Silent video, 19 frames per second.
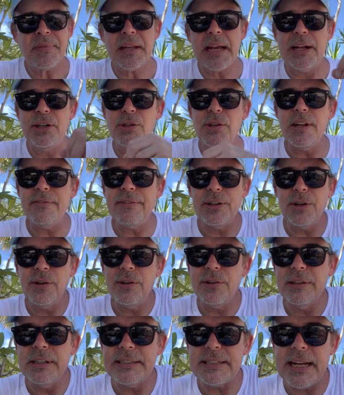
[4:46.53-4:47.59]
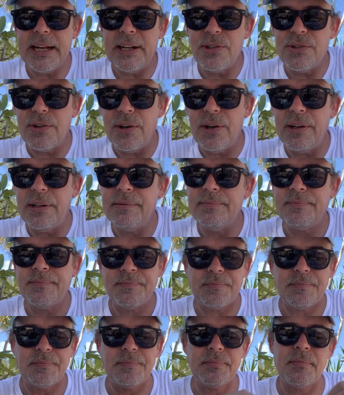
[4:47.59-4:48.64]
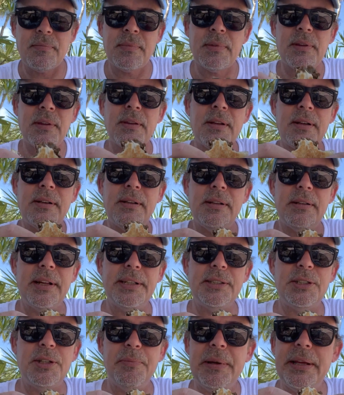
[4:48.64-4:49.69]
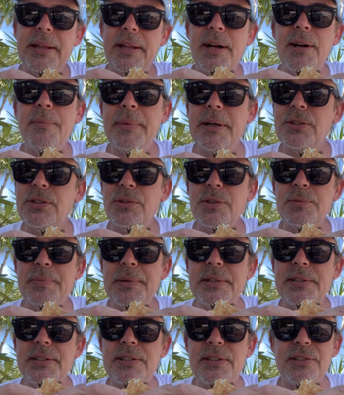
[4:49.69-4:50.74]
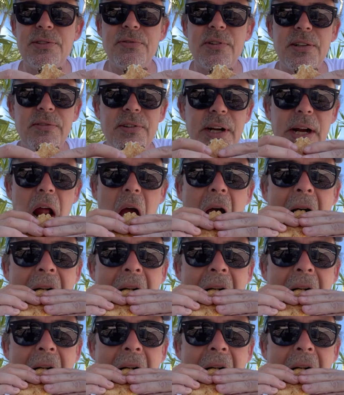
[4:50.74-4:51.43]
I do love an owner that's hands-on, likes to be there, make sure his business is run right.